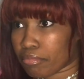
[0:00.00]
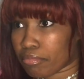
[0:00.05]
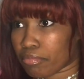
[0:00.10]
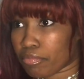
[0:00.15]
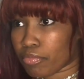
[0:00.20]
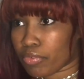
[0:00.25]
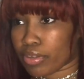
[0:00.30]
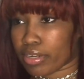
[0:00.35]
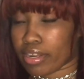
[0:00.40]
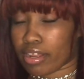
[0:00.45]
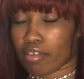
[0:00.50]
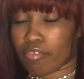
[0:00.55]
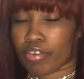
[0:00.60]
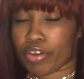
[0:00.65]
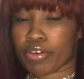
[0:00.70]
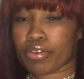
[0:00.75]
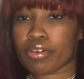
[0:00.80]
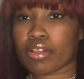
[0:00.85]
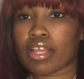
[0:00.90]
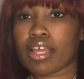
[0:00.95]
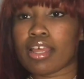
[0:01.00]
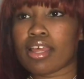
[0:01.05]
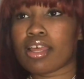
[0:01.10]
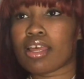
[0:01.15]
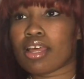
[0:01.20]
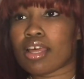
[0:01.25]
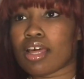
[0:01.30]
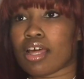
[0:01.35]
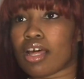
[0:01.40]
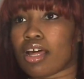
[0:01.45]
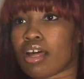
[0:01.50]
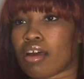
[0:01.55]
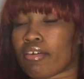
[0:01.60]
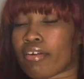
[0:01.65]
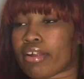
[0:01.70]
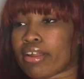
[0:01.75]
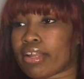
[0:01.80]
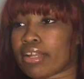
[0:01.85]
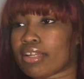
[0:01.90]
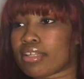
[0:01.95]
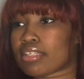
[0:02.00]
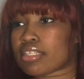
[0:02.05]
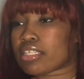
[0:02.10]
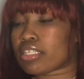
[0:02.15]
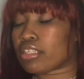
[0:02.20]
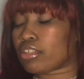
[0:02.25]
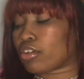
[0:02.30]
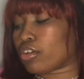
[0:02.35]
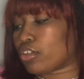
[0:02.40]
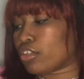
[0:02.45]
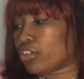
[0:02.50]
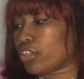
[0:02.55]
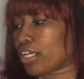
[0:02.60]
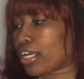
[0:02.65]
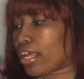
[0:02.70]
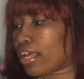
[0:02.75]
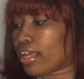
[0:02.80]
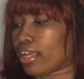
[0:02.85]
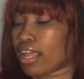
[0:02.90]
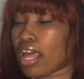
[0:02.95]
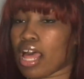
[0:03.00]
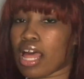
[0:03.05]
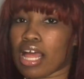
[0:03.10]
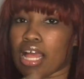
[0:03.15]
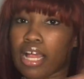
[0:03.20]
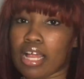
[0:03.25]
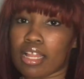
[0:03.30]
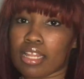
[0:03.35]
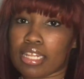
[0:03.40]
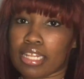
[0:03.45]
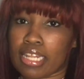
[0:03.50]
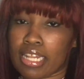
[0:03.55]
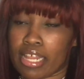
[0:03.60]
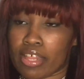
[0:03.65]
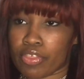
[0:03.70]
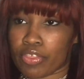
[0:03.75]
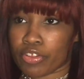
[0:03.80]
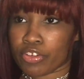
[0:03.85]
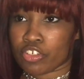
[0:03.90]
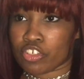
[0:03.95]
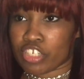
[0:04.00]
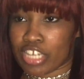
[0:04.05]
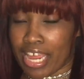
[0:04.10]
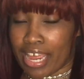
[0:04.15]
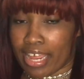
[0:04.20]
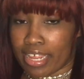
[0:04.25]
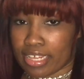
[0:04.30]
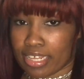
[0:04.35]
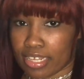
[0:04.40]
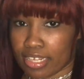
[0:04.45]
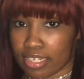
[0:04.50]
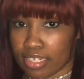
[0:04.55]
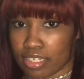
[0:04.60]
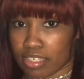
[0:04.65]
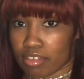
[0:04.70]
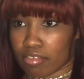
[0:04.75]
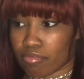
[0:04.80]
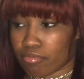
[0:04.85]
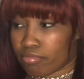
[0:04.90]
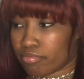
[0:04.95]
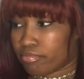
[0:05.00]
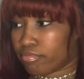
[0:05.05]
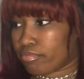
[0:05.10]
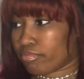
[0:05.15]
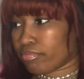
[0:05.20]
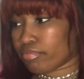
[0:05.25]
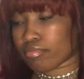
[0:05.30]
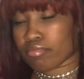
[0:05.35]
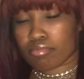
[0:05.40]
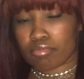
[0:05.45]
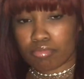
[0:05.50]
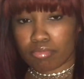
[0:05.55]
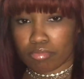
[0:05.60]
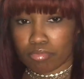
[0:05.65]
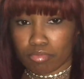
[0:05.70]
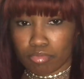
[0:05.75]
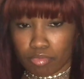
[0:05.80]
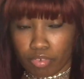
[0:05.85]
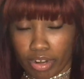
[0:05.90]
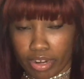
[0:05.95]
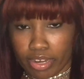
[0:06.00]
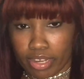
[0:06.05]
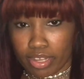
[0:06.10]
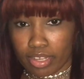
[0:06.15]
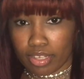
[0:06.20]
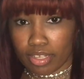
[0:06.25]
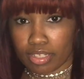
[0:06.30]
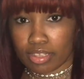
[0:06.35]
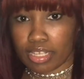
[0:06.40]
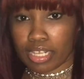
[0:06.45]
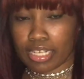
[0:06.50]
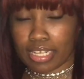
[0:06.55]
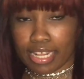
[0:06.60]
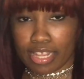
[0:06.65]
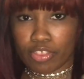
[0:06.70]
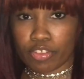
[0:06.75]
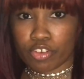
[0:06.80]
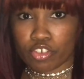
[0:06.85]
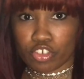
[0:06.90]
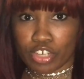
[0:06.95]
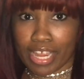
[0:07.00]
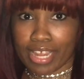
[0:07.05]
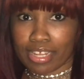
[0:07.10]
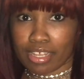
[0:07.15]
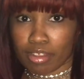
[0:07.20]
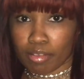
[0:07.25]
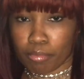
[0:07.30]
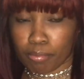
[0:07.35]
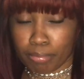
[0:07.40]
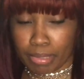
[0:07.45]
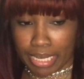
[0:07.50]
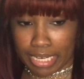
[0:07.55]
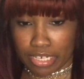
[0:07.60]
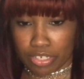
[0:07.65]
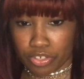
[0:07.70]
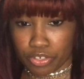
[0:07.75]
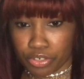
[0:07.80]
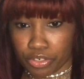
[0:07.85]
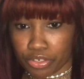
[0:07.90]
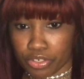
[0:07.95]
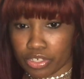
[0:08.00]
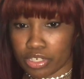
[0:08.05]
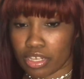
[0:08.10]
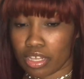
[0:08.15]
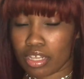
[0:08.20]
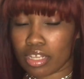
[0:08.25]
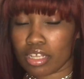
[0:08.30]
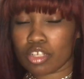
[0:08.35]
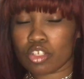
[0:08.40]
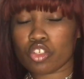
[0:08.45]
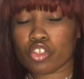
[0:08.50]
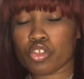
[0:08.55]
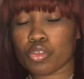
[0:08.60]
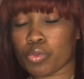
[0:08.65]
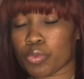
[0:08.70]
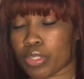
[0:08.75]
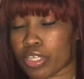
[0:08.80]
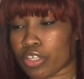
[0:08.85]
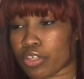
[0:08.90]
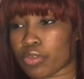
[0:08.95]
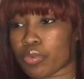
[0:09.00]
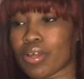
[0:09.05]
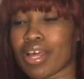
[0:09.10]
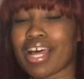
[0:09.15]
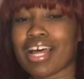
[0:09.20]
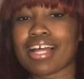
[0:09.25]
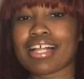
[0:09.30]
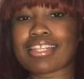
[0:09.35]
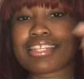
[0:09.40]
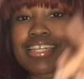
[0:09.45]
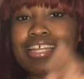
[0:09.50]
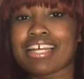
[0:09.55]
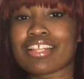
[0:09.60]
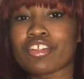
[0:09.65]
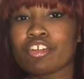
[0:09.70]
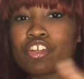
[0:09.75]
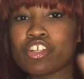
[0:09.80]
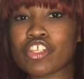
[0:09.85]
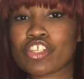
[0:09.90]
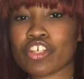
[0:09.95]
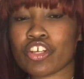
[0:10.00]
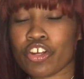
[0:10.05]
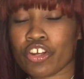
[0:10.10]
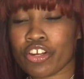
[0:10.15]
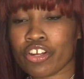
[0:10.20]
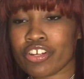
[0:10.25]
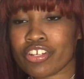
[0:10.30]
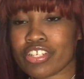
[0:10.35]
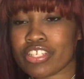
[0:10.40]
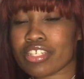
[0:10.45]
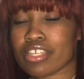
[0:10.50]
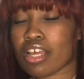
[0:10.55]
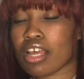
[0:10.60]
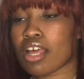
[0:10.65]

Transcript: whatever. All right. So you got leather jackets, right? The leather jacket blazers, too cute. Leather skirts,